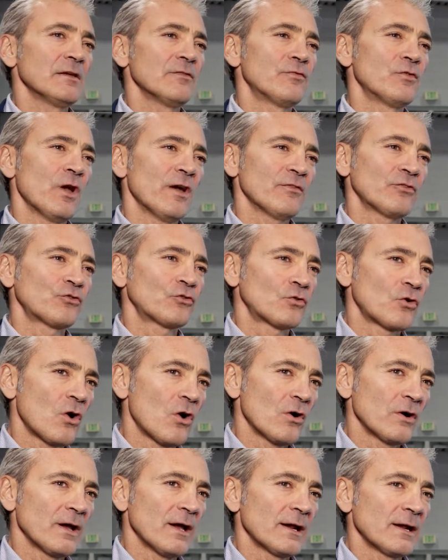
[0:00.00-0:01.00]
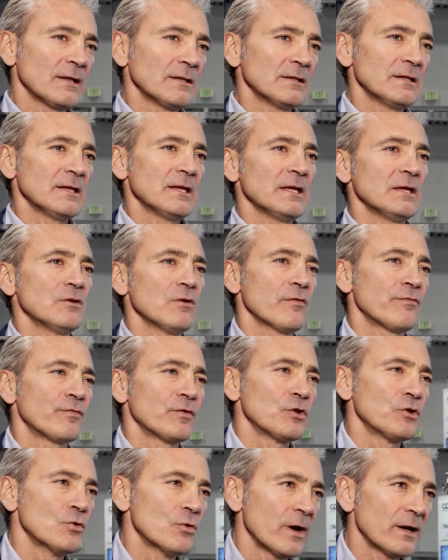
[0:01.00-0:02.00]
If you have strong R&D, you have
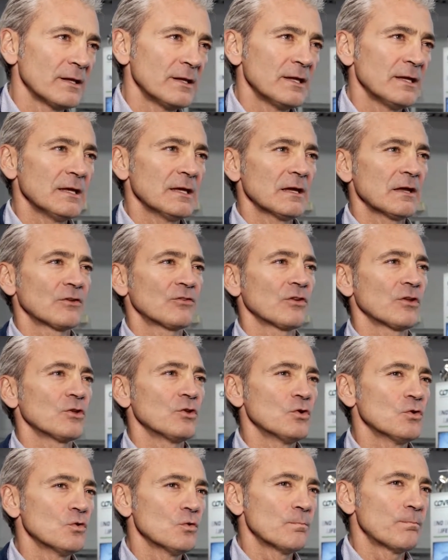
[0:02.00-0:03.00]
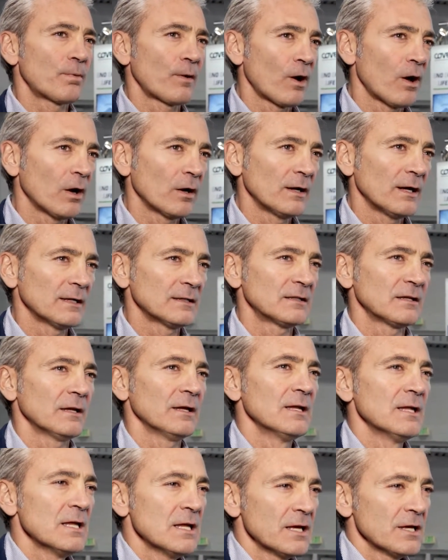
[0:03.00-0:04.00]
new ideas, a new product,
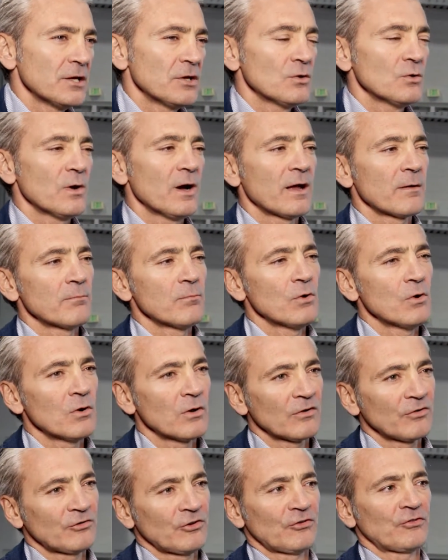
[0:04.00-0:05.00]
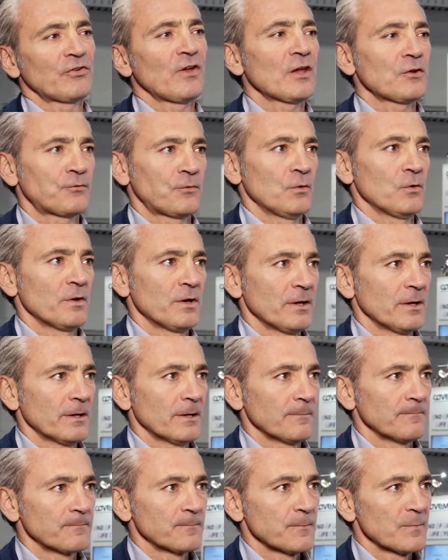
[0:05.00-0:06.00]
you are more successful
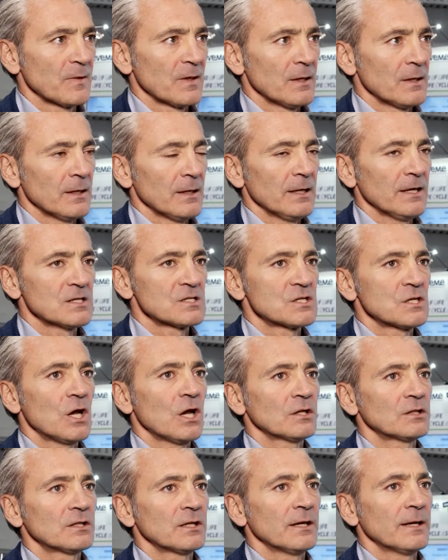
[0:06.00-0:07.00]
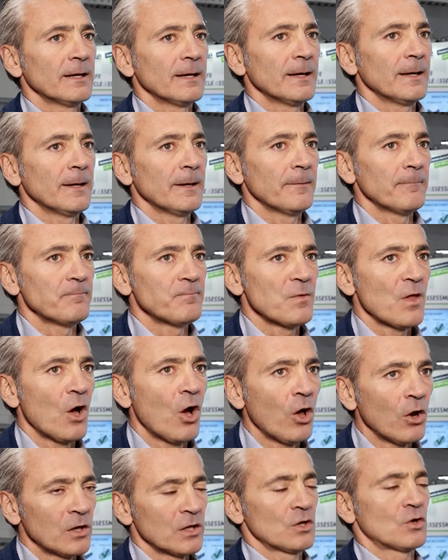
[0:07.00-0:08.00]
here. It's not
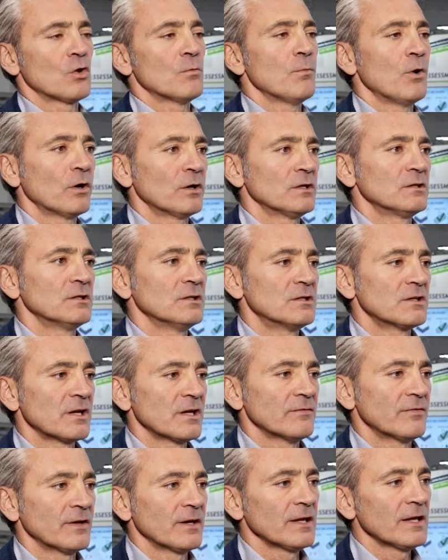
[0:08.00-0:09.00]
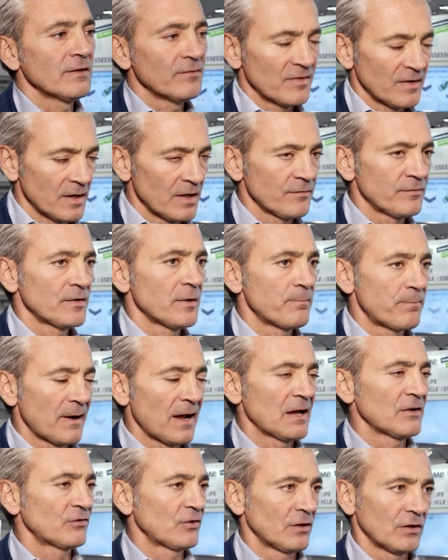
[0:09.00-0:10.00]
only commodity driven, even if the
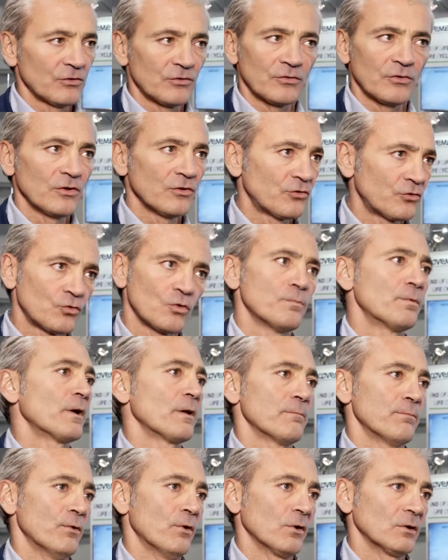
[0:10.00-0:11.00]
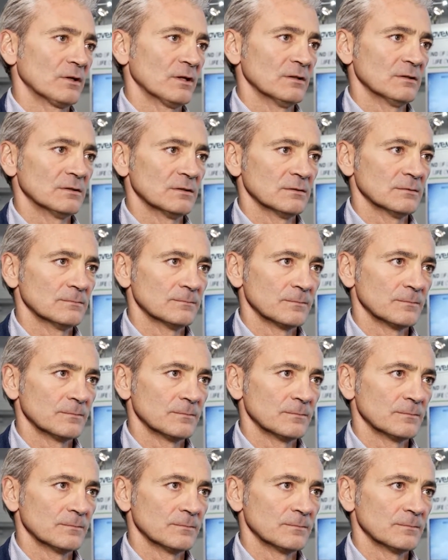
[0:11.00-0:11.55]
pricing is super important.